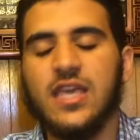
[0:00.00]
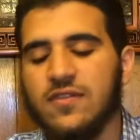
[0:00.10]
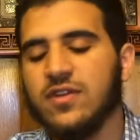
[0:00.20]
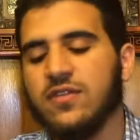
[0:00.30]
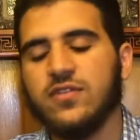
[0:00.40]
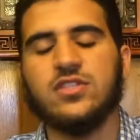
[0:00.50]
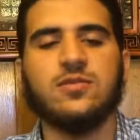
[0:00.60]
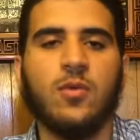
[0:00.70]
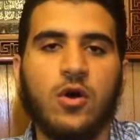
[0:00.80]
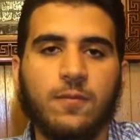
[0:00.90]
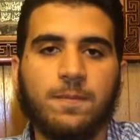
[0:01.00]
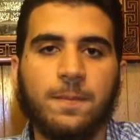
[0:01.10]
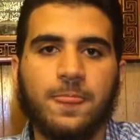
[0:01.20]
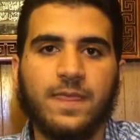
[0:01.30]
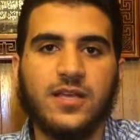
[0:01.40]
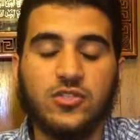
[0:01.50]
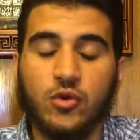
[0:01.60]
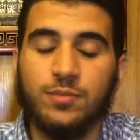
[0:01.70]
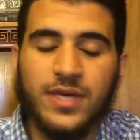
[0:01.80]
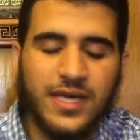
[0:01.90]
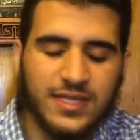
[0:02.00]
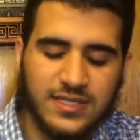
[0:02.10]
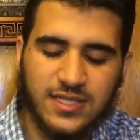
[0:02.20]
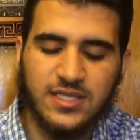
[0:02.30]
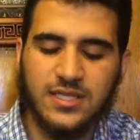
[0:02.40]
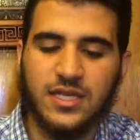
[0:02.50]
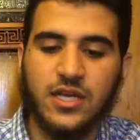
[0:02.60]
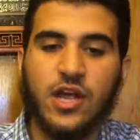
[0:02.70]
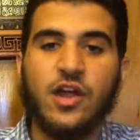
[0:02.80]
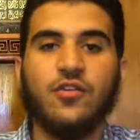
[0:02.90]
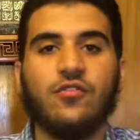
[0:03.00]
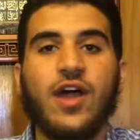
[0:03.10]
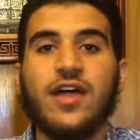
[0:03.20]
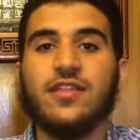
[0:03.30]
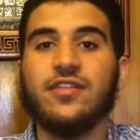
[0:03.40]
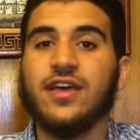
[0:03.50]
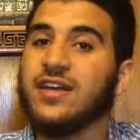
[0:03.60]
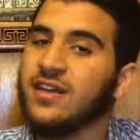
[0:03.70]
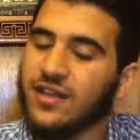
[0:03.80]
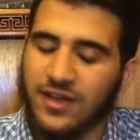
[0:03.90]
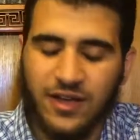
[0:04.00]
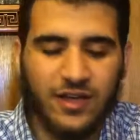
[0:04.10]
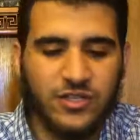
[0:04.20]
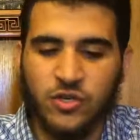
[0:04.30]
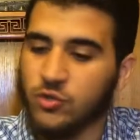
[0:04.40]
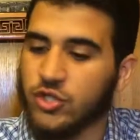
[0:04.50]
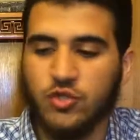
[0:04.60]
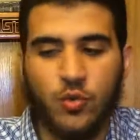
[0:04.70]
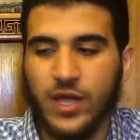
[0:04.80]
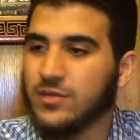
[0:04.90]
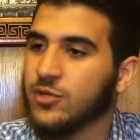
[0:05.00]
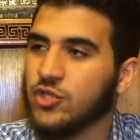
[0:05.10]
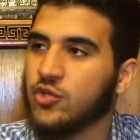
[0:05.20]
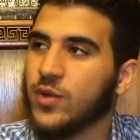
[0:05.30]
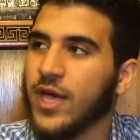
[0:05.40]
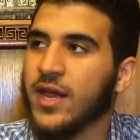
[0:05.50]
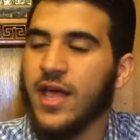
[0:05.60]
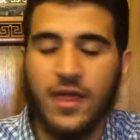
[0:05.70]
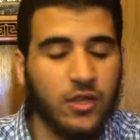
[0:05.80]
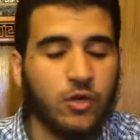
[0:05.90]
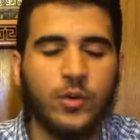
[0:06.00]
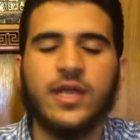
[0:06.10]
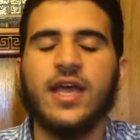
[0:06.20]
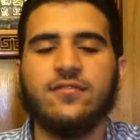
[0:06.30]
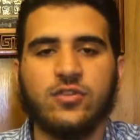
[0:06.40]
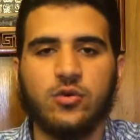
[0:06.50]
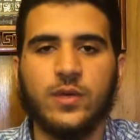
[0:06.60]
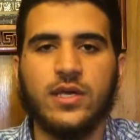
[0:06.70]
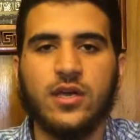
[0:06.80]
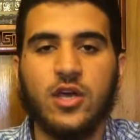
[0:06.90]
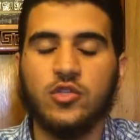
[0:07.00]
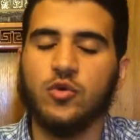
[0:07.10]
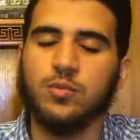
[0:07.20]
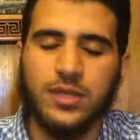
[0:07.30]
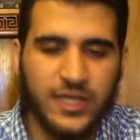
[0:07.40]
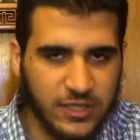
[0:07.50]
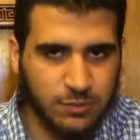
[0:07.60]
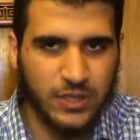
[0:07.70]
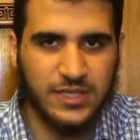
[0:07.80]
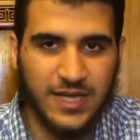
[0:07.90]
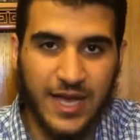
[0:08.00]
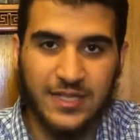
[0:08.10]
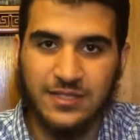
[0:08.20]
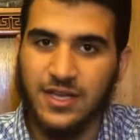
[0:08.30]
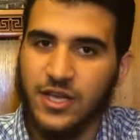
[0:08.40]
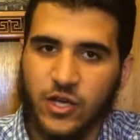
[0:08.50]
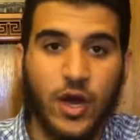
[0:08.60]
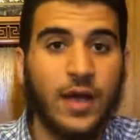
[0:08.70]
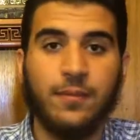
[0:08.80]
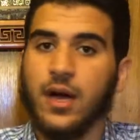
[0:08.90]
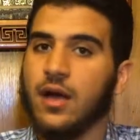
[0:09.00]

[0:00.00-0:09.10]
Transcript: even if it's small. So be consistent rather than, you know, just doing as much as you can and then quitting after a week. So please, please, guys, you know, I